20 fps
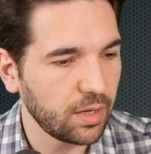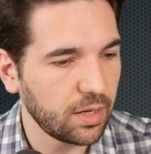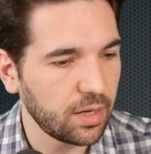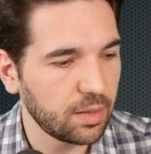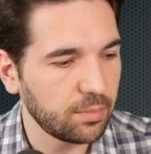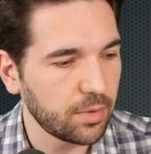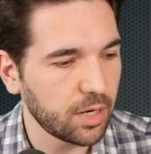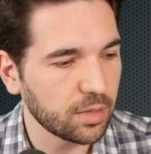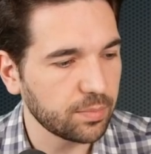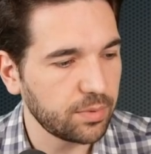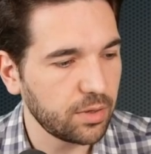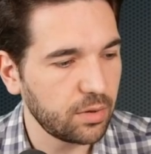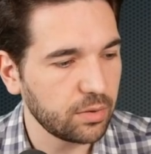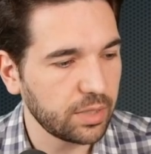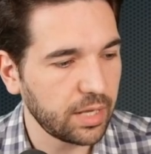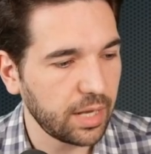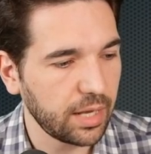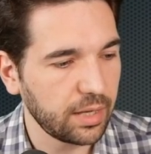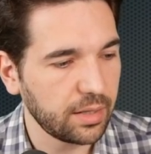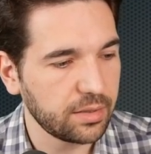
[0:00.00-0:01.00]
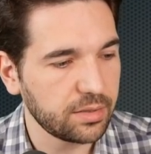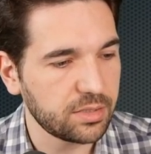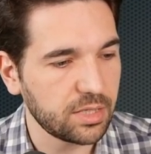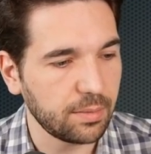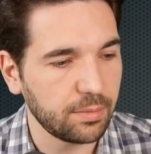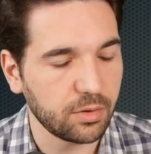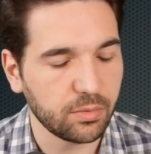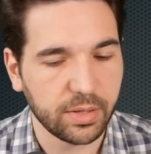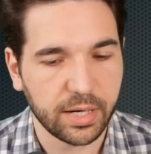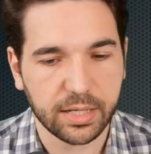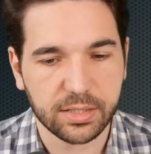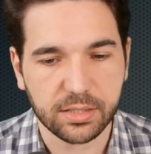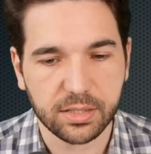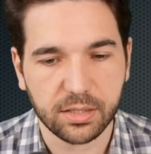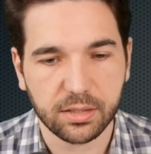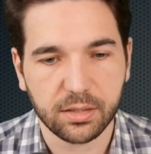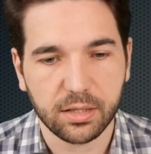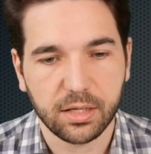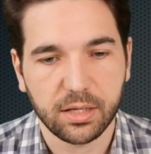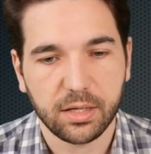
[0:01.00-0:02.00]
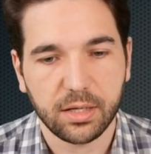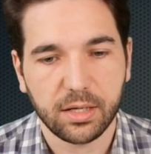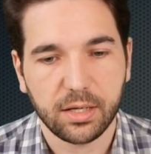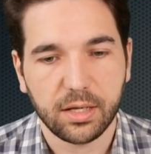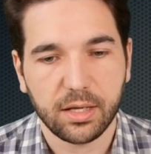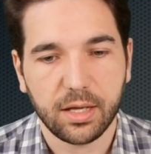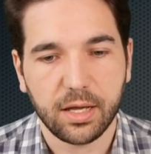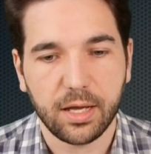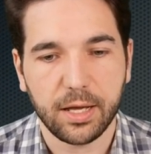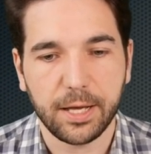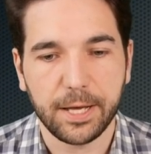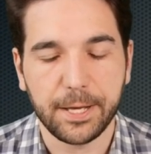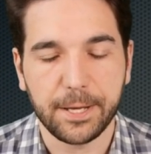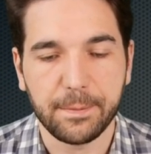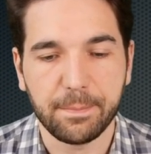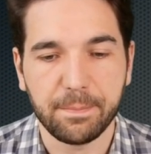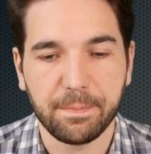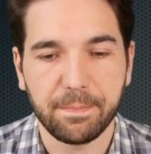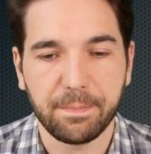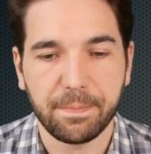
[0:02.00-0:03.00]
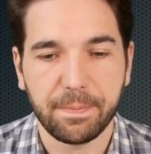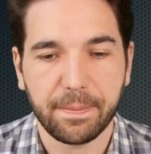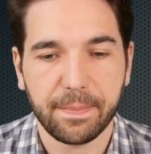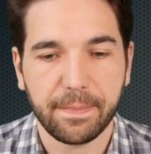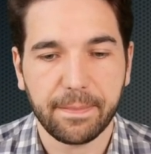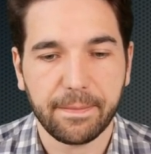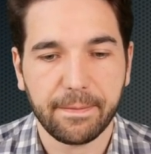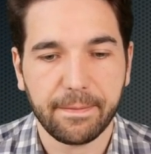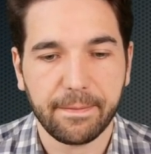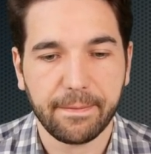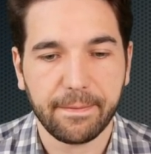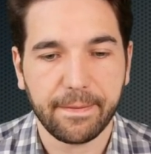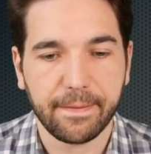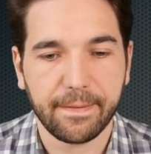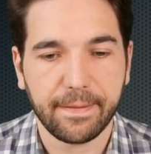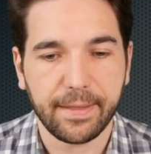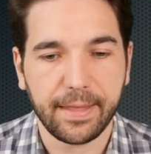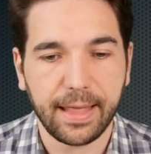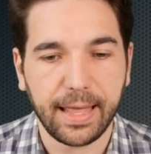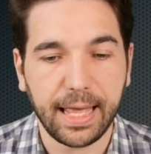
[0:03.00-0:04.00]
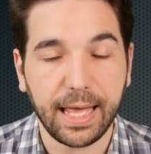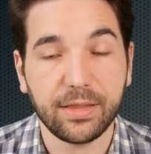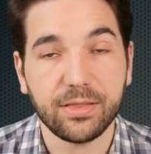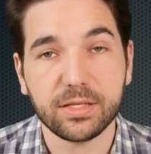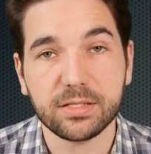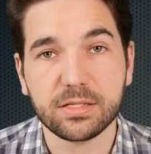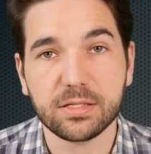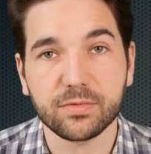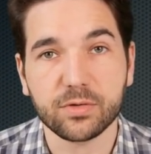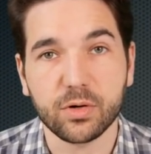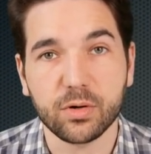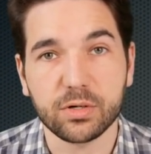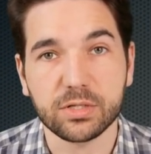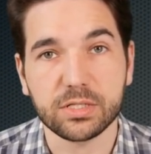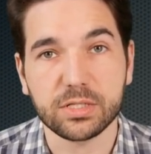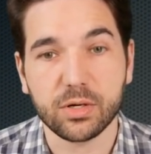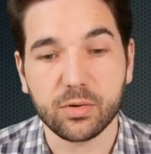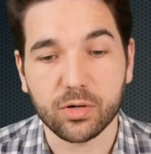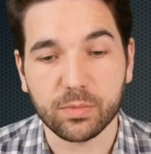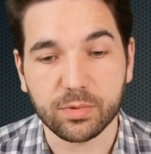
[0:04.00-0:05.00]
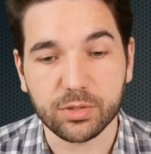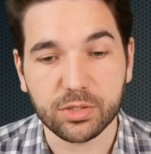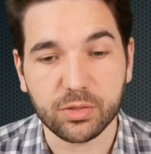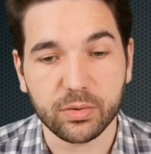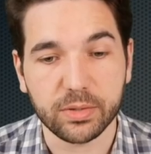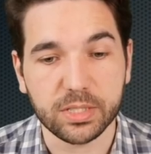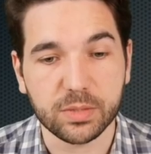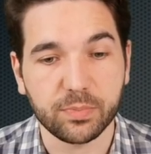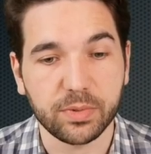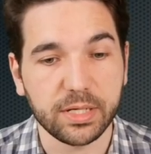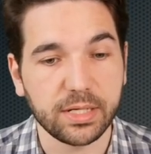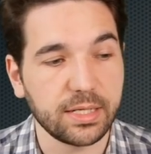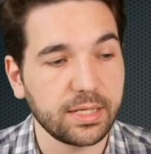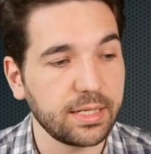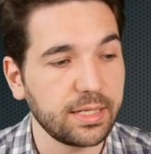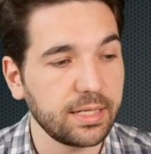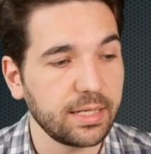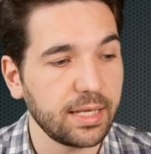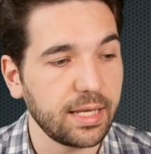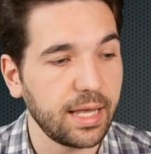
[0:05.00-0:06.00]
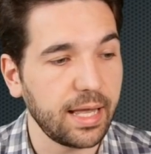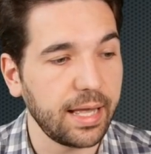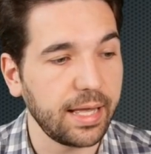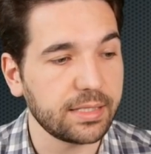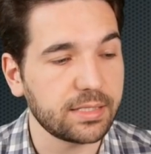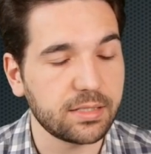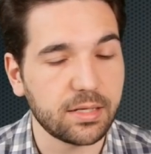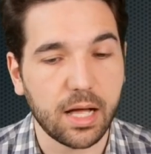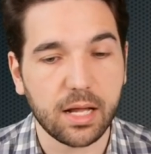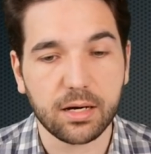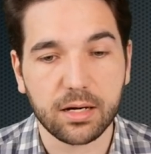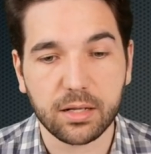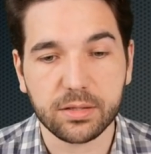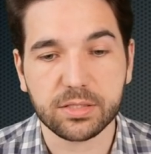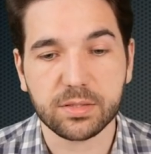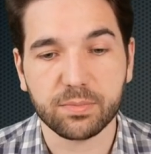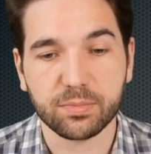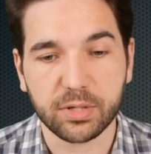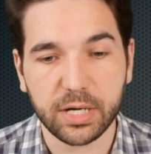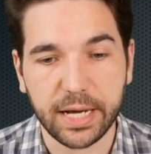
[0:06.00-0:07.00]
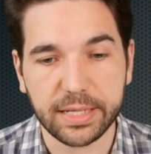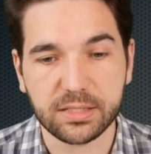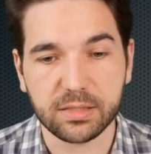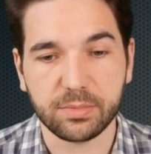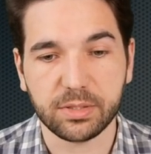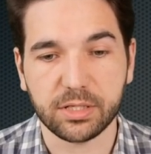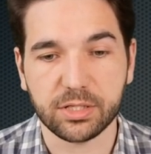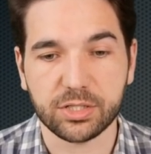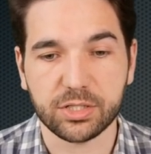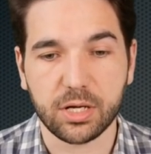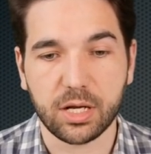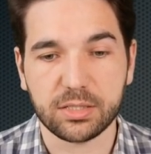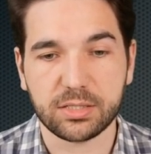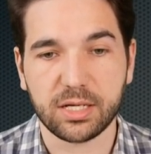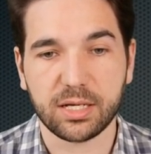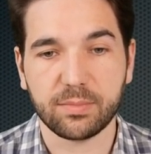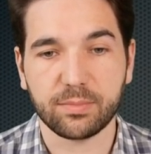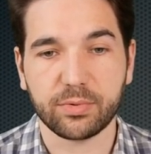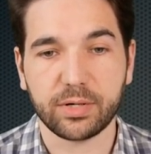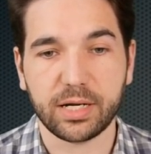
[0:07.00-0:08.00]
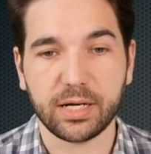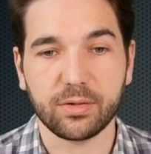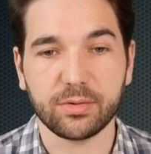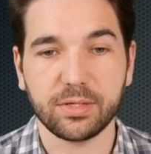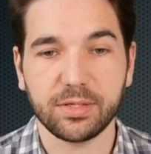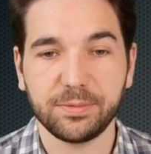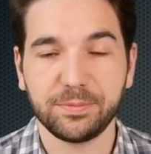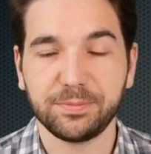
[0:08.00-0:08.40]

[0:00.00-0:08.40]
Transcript: Mark Pocan, Jamie Raskin. And this, of course, is a horrible choice. But it's not at all surprising because Shontel Brown